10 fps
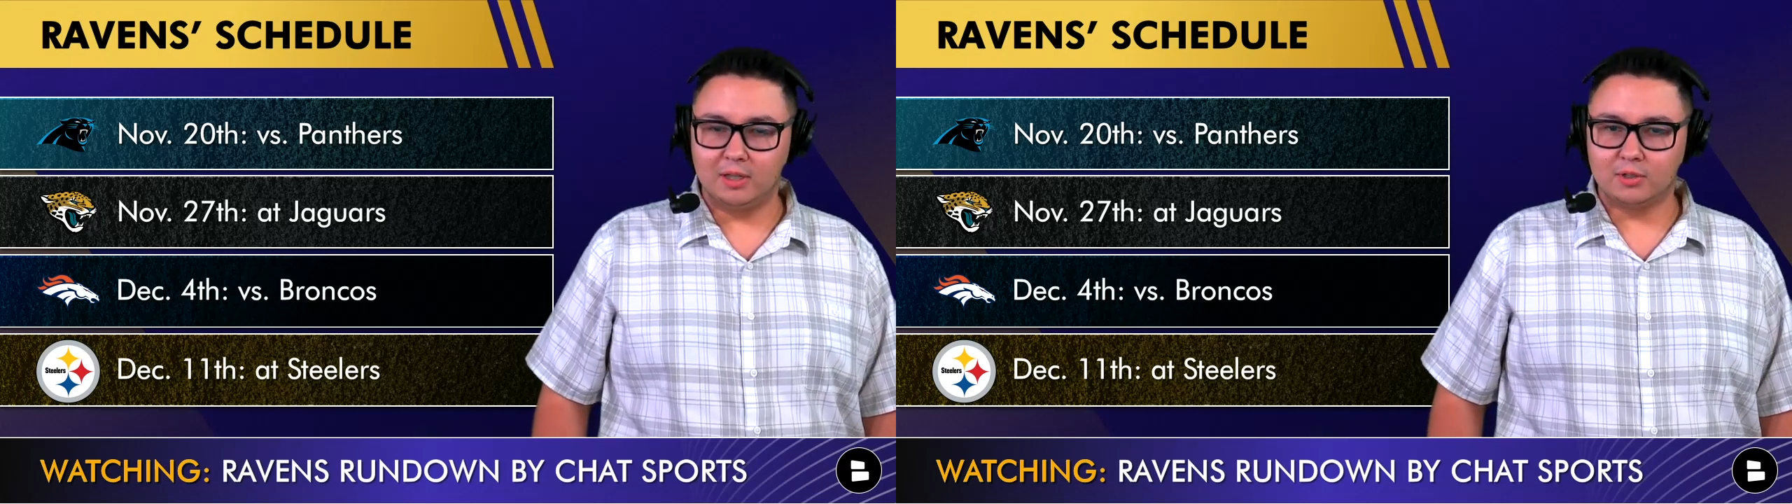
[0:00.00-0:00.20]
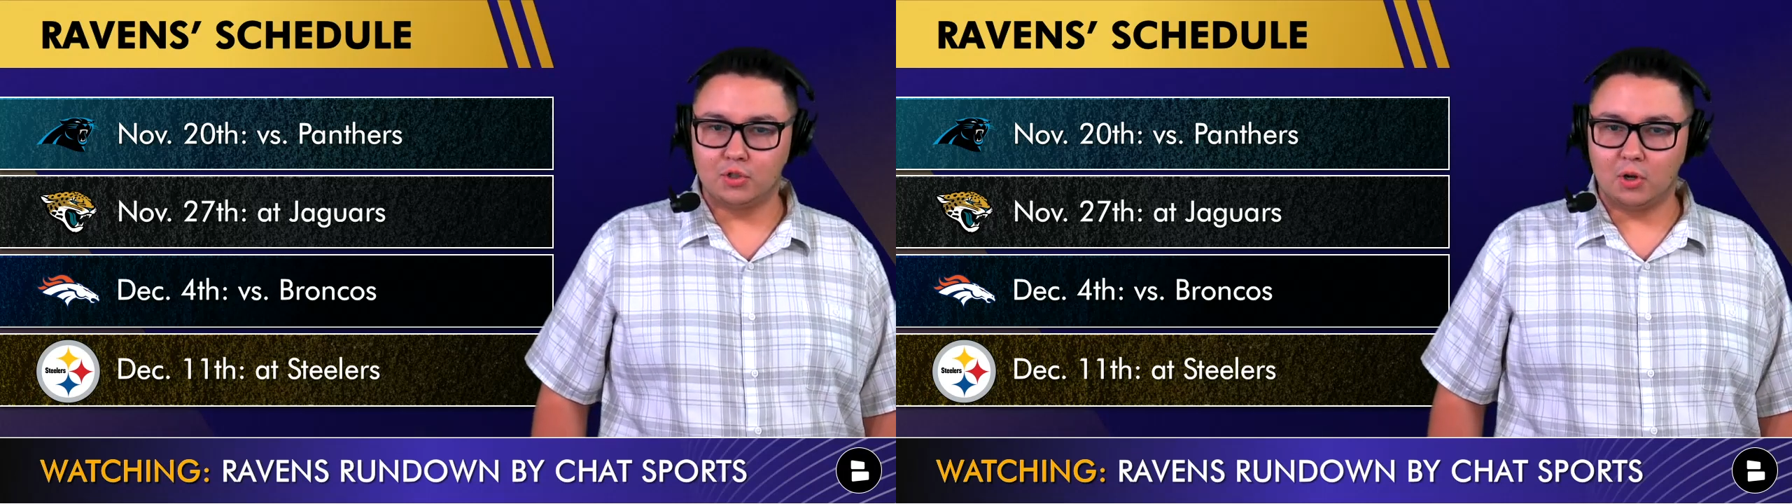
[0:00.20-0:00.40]

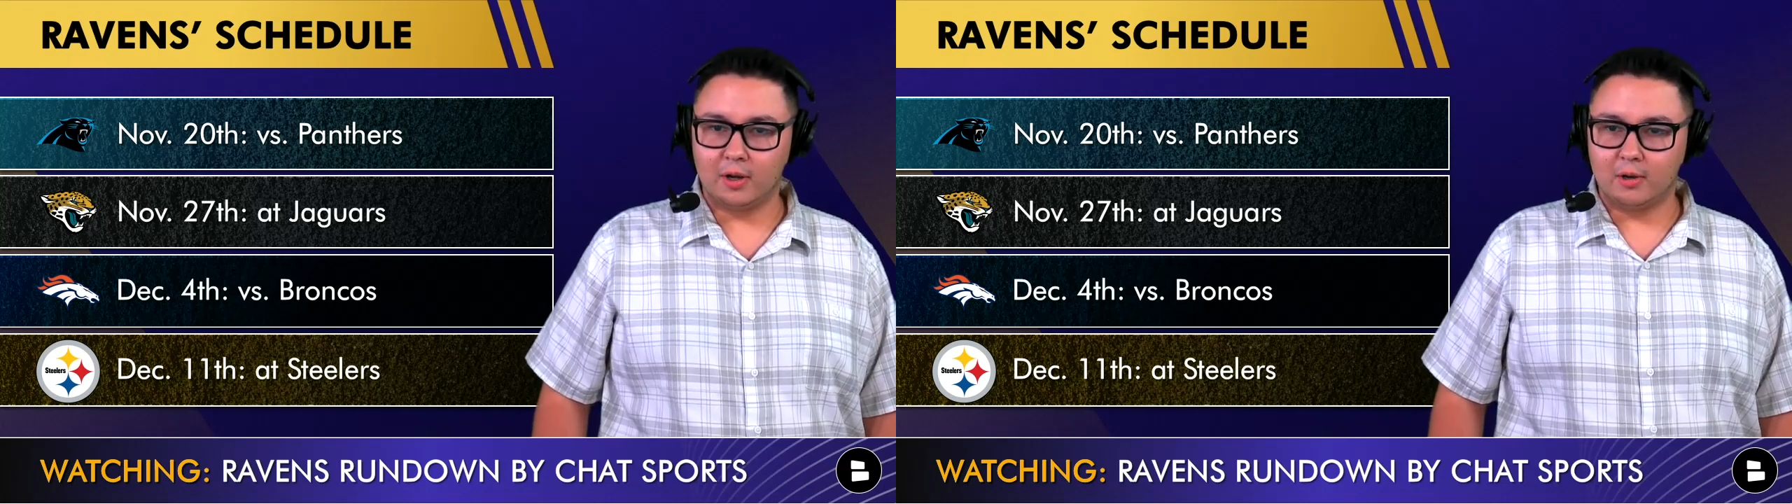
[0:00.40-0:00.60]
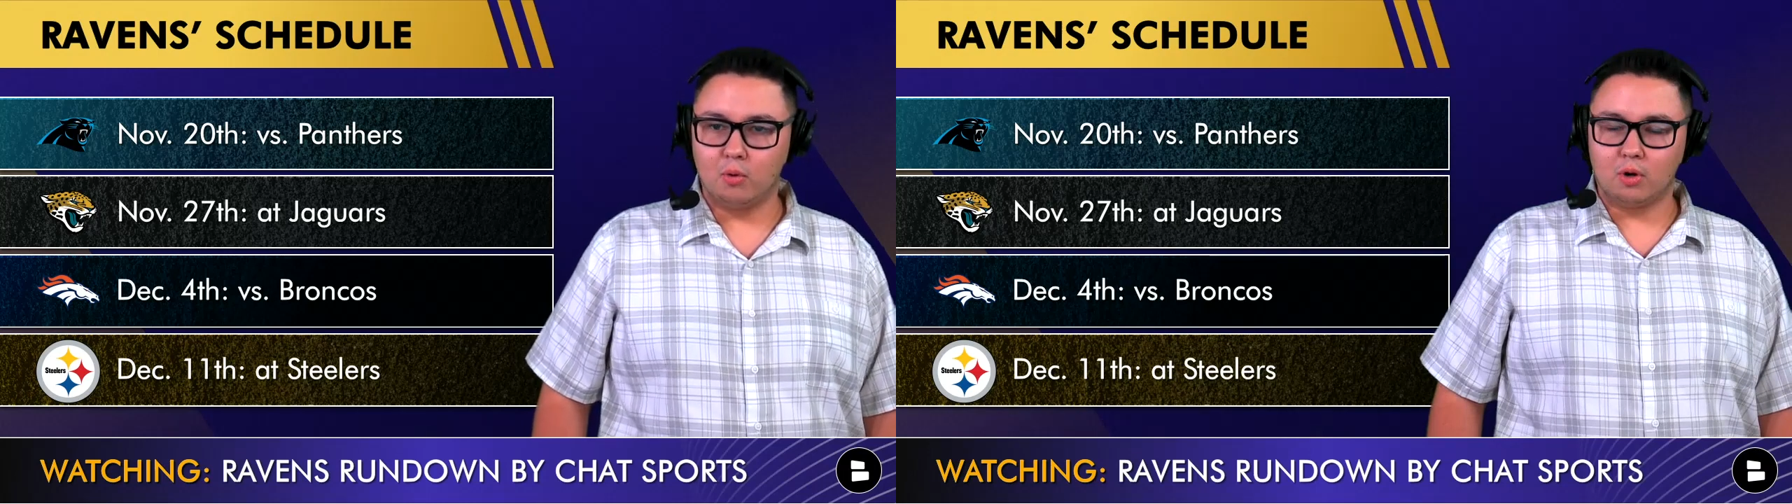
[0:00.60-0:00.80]
the
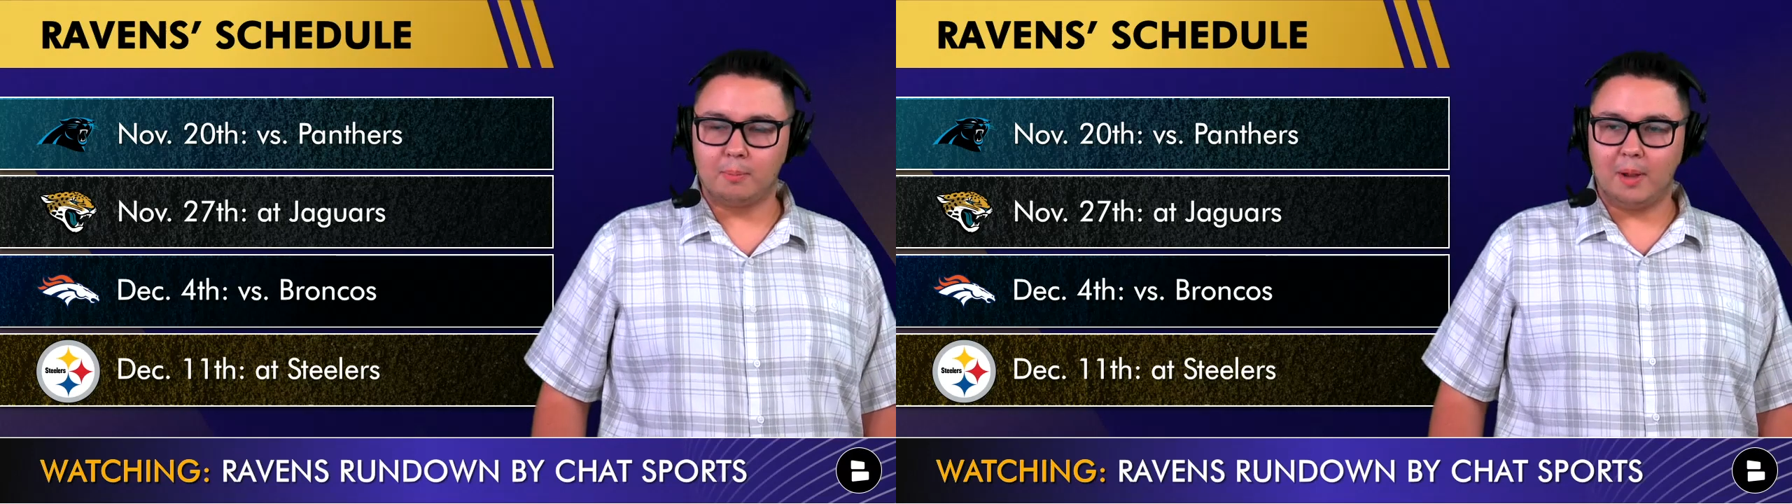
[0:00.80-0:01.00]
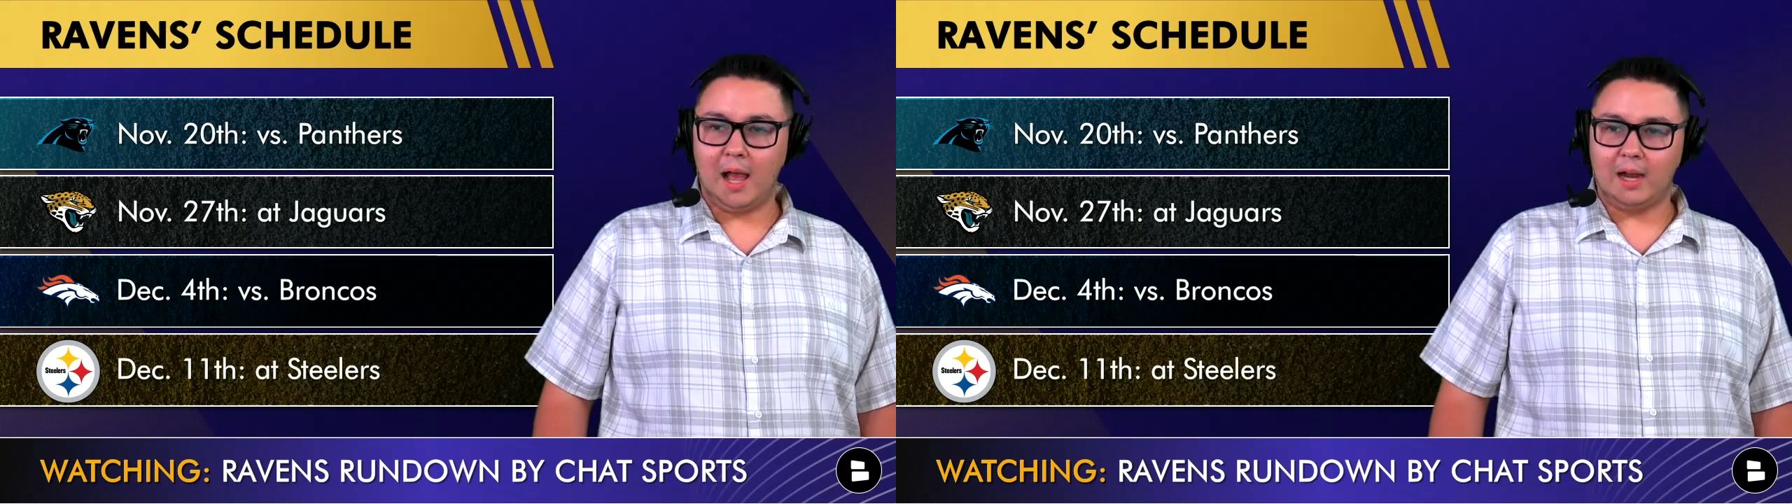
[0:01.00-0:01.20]
starting
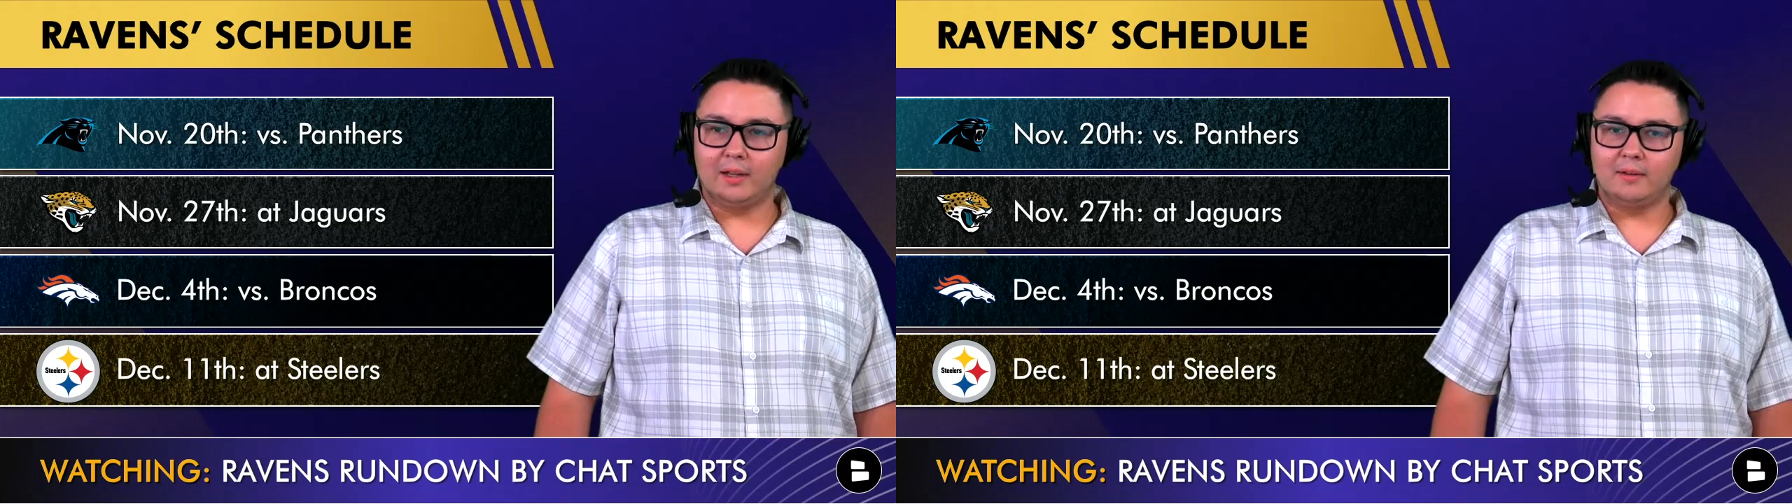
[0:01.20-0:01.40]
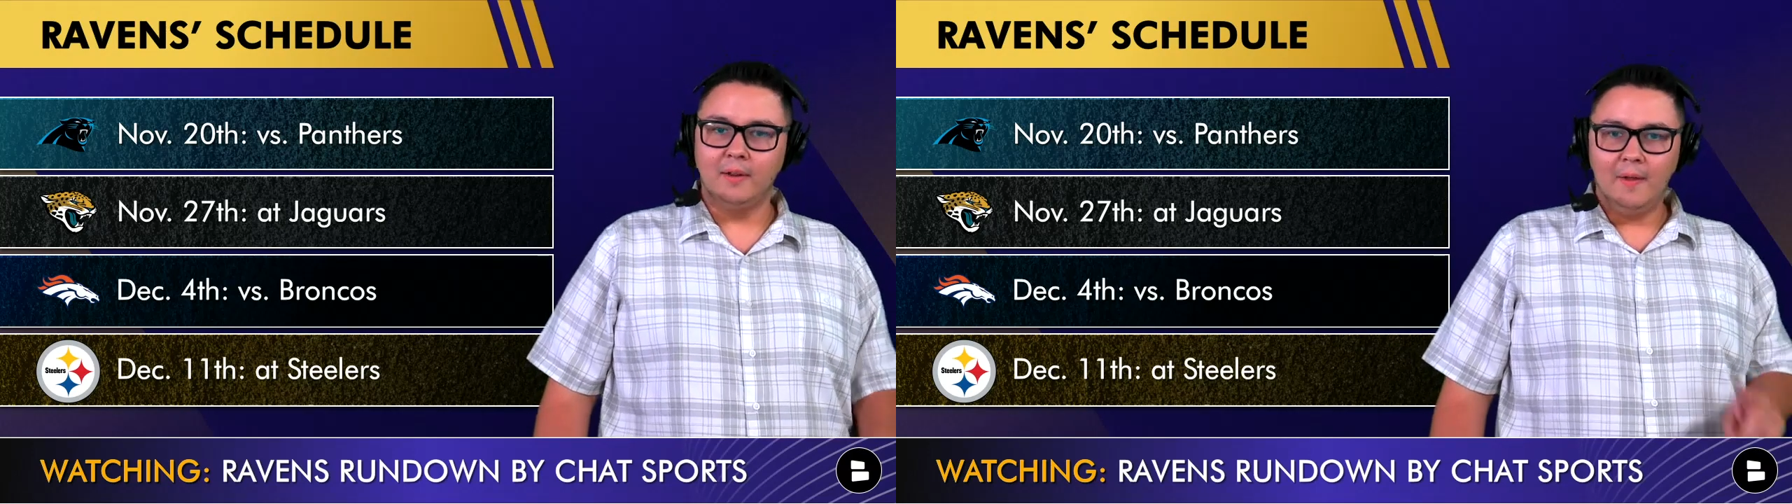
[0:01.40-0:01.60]
quarterback, and